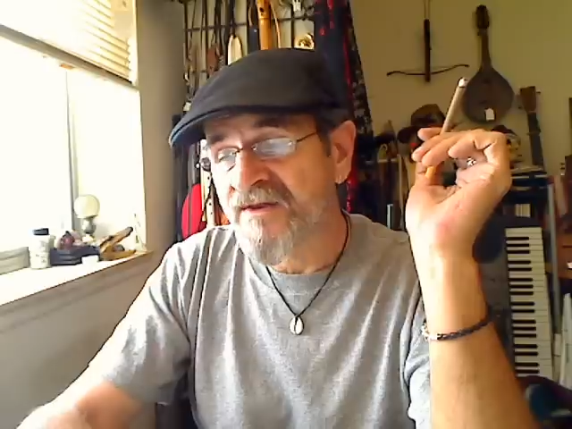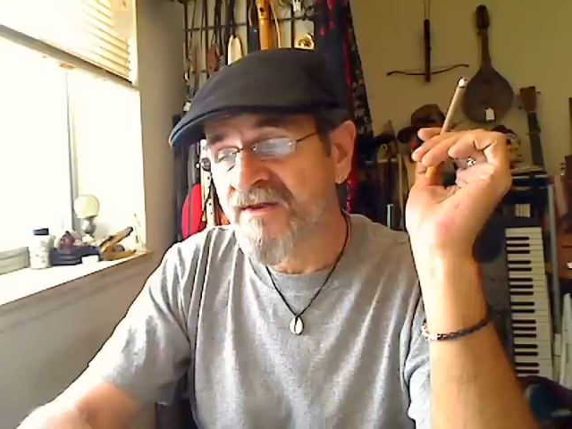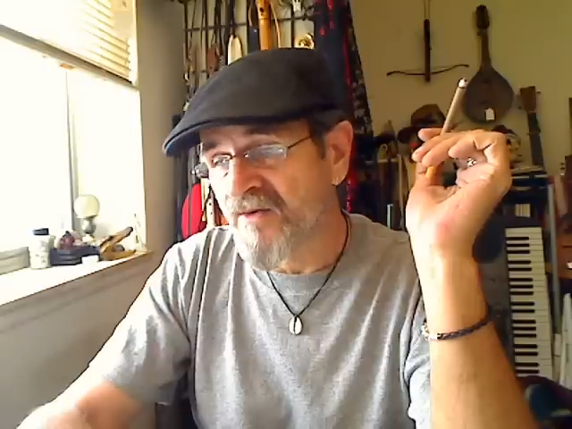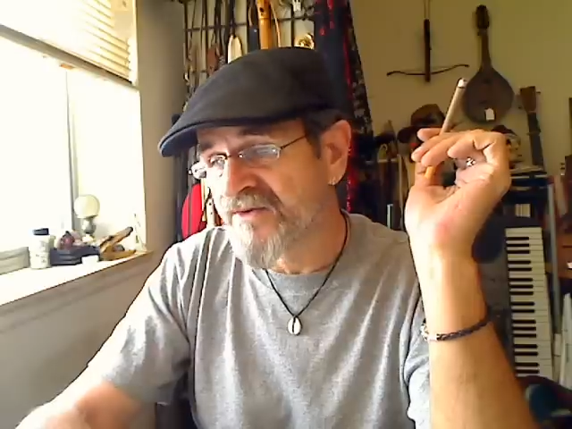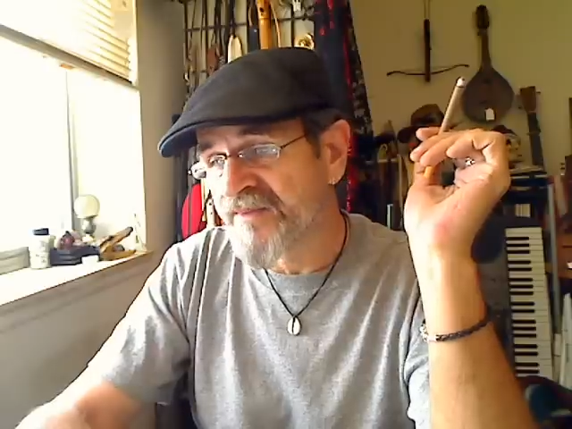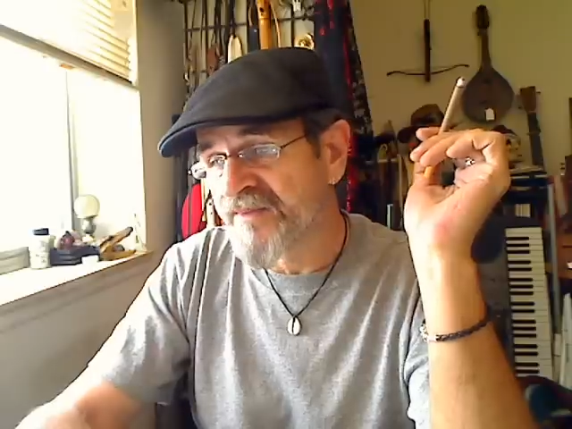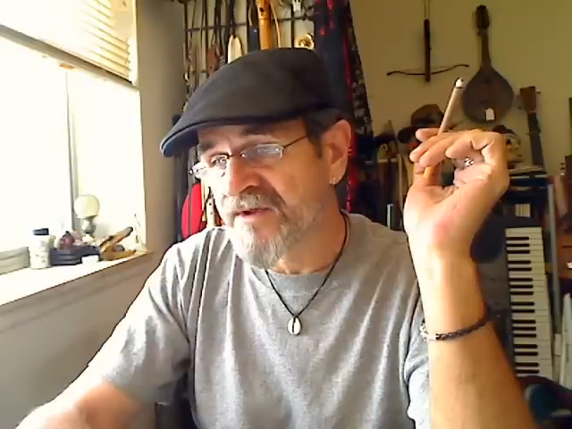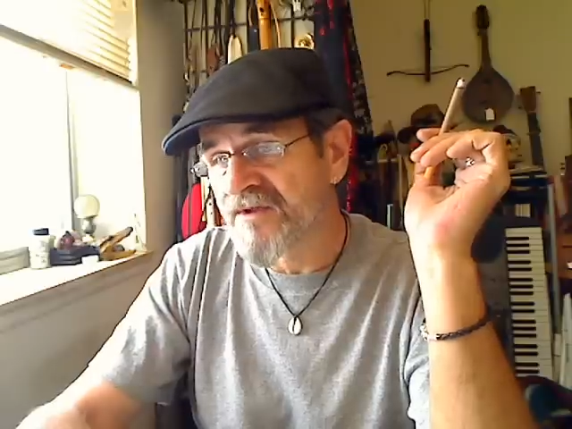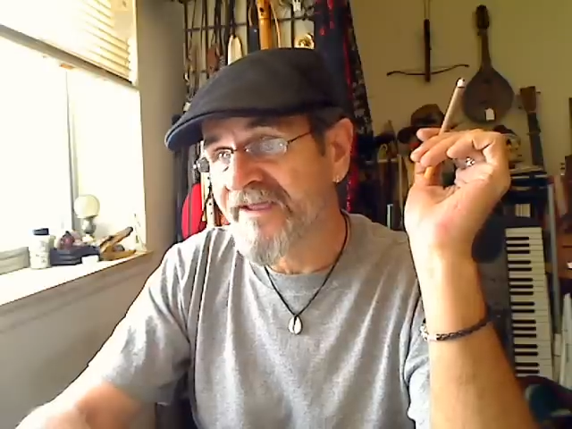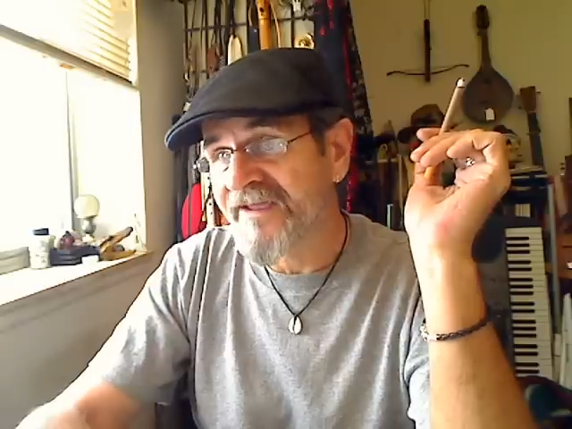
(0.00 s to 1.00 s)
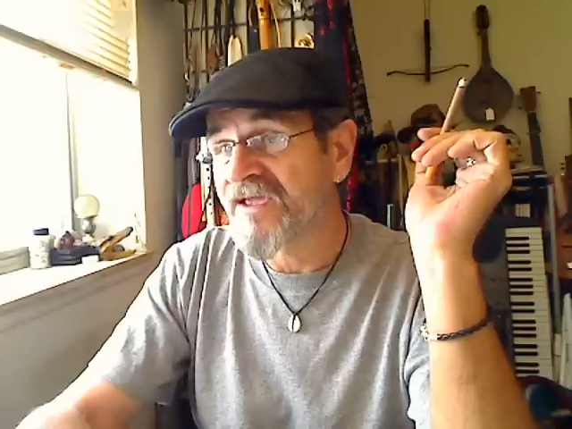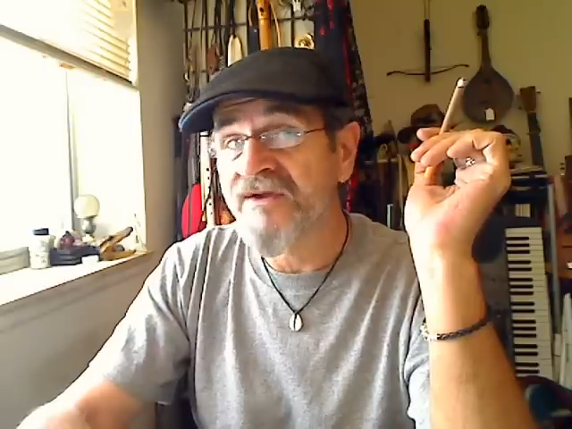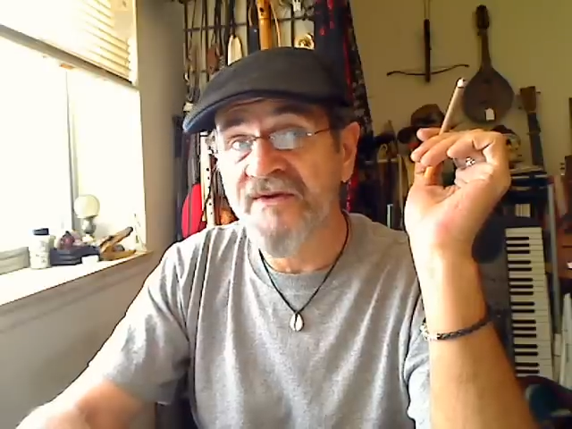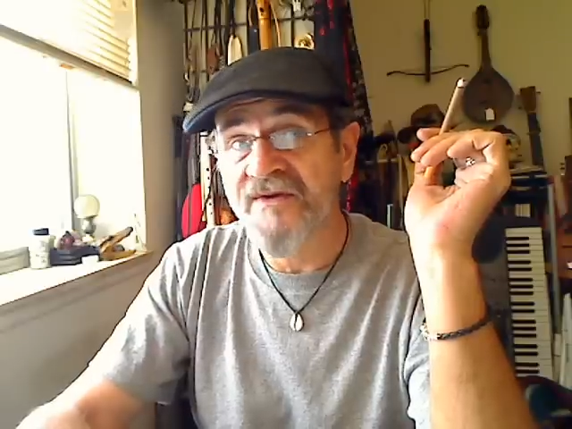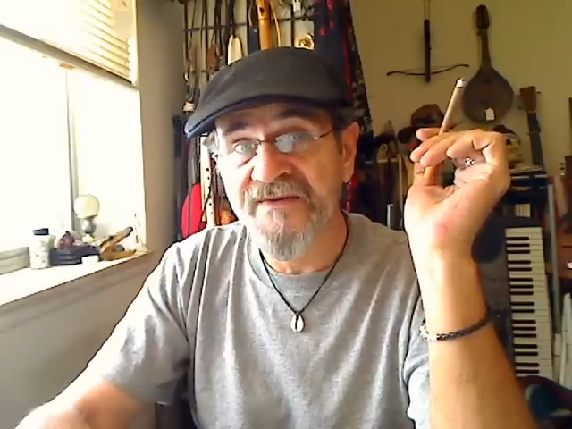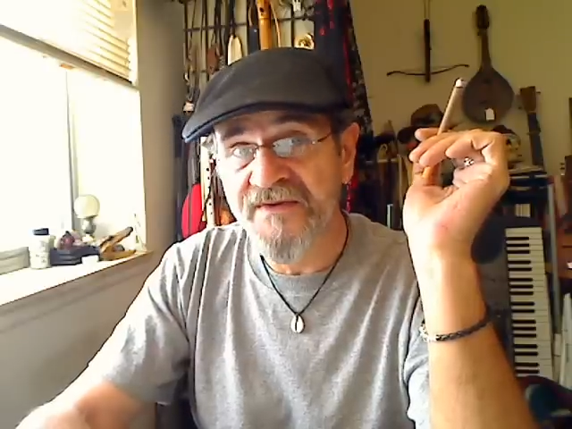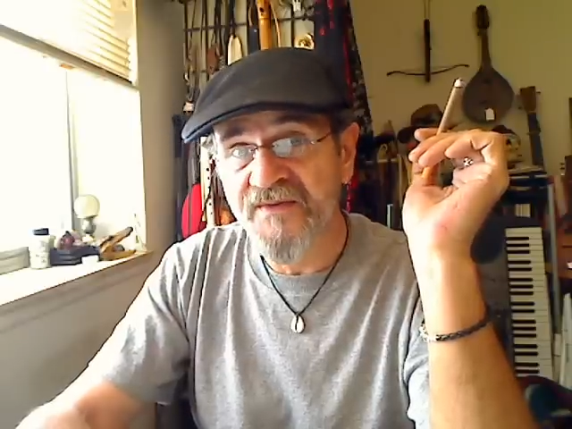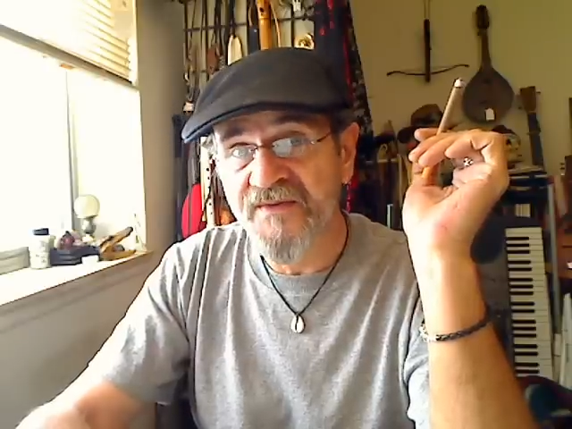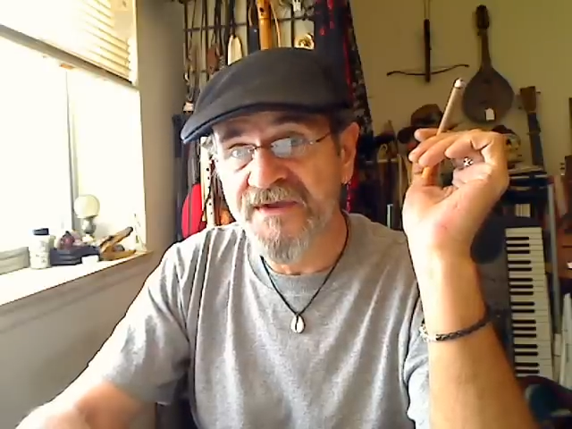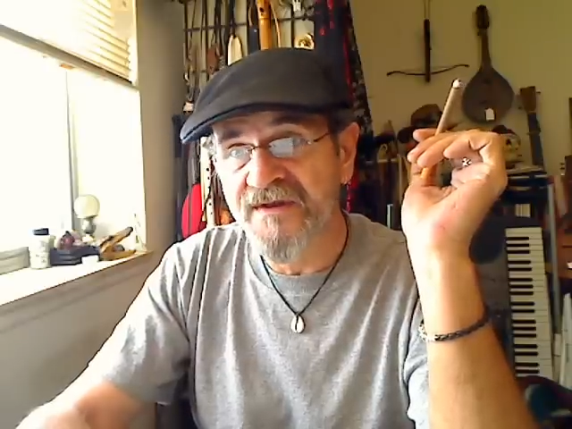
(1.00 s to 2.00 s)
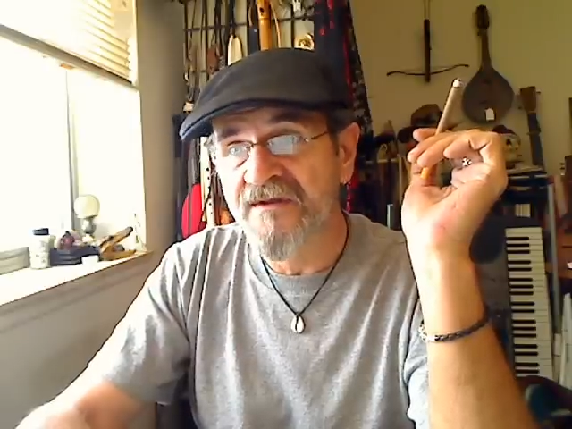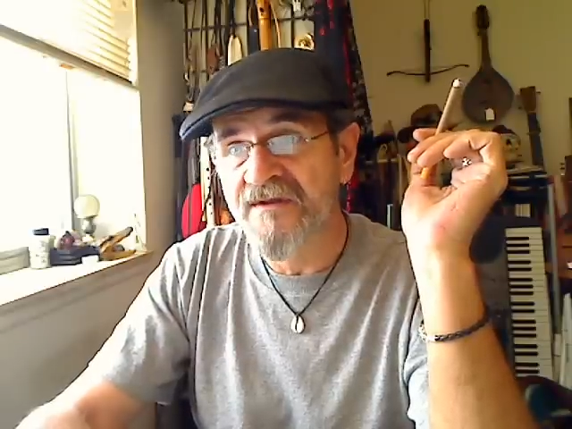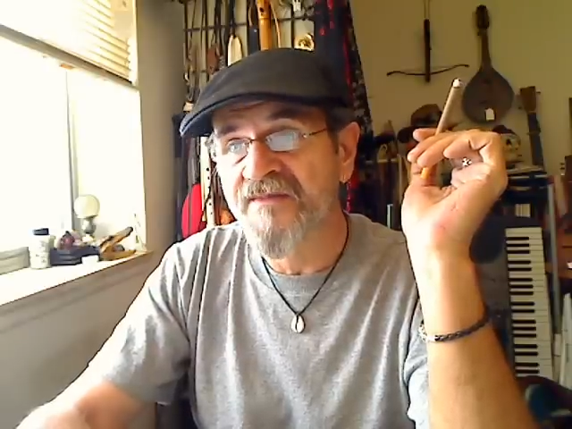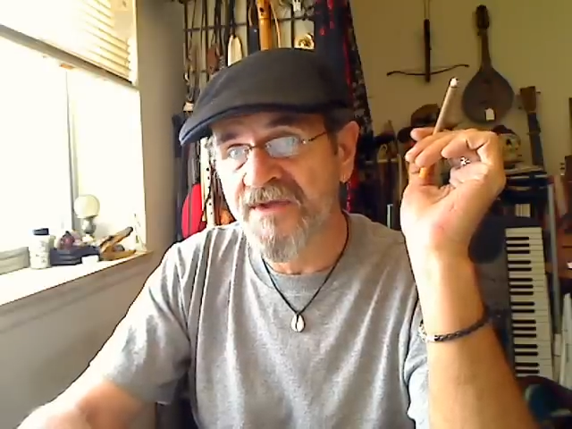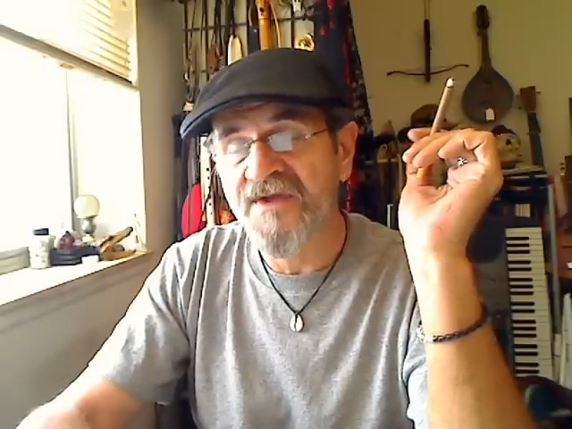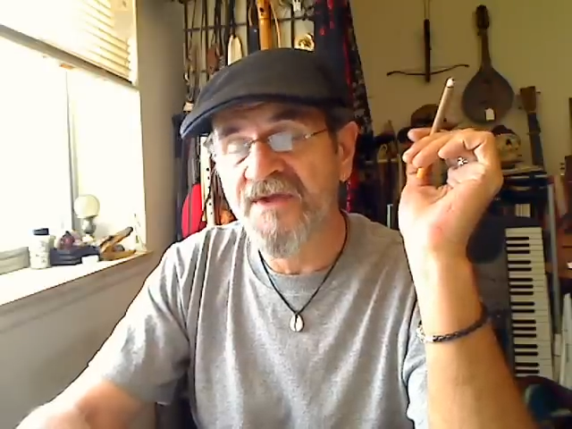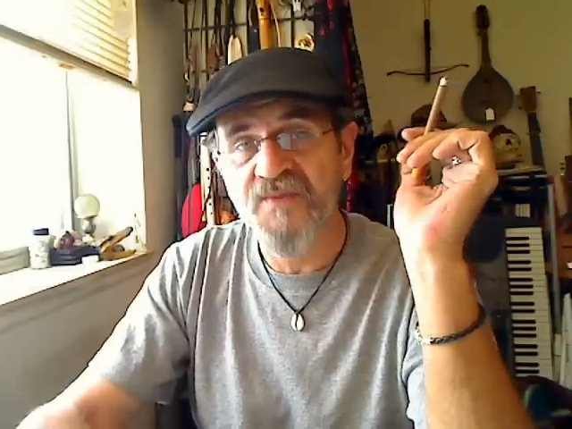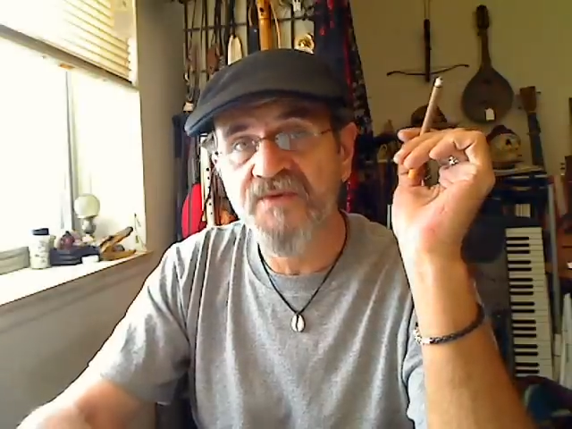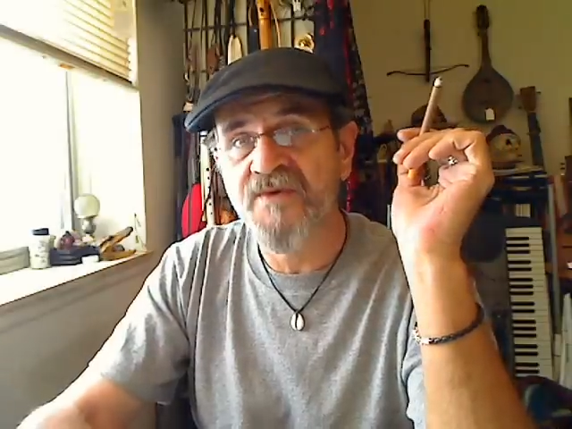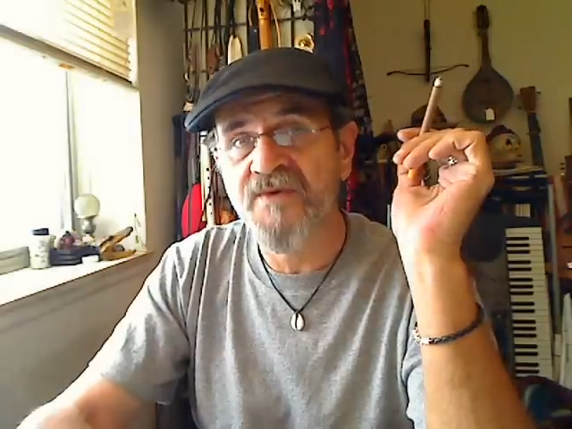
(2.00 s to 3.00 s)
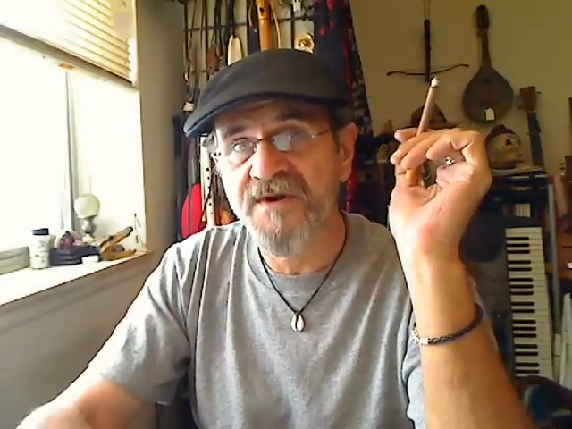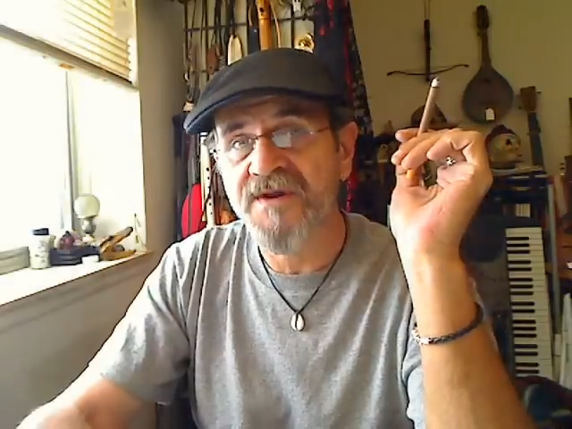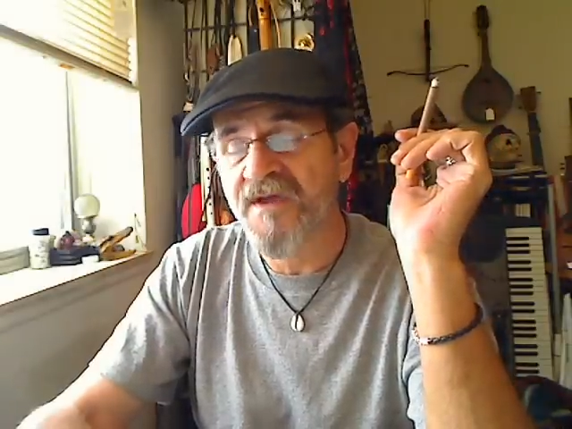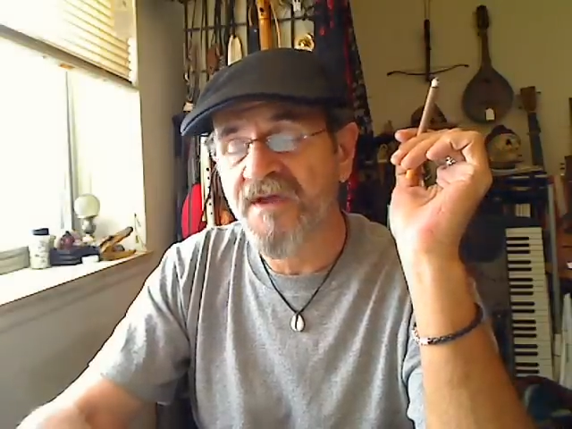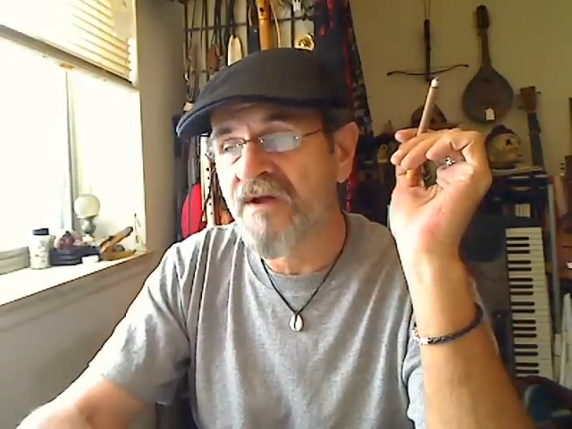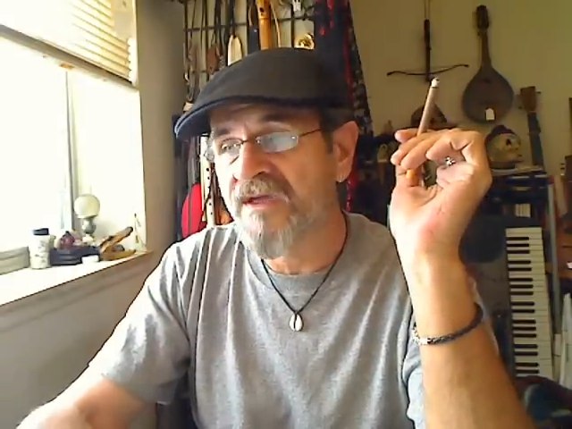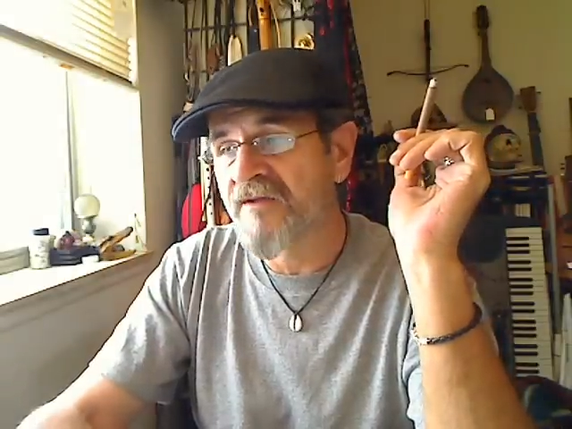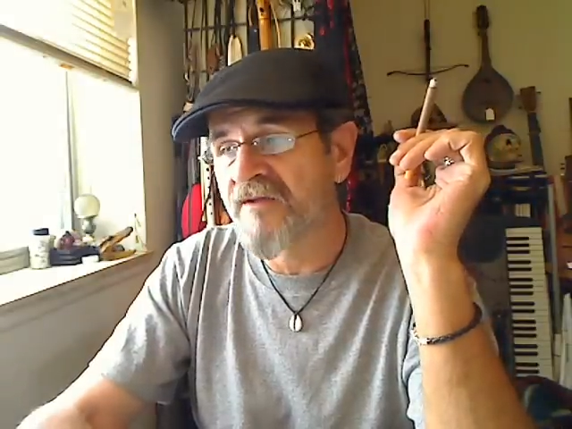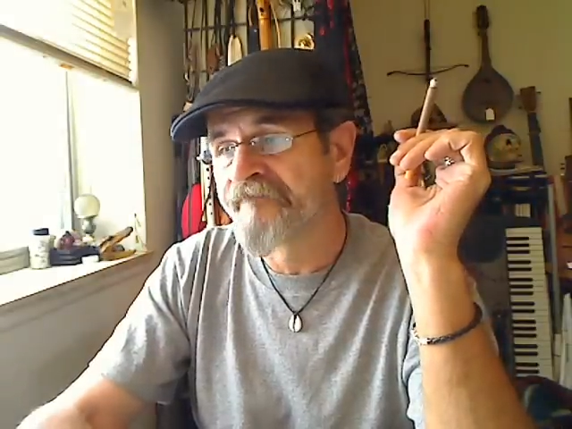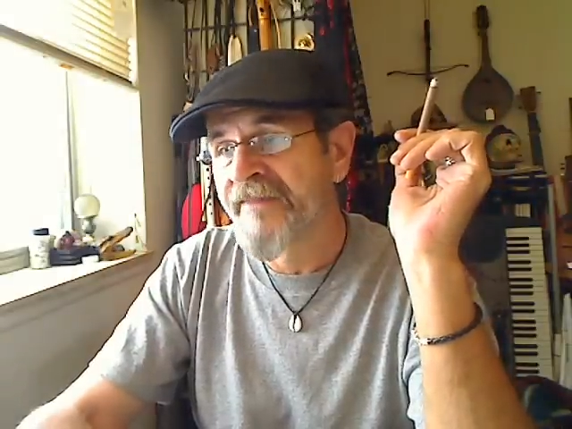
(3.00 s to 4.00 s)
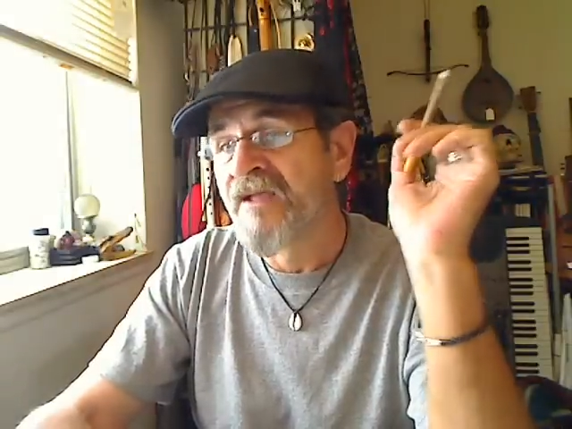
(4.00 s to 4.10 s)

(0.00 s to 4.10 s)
I know it's been like a year since we did it, but yes, we're doing it again.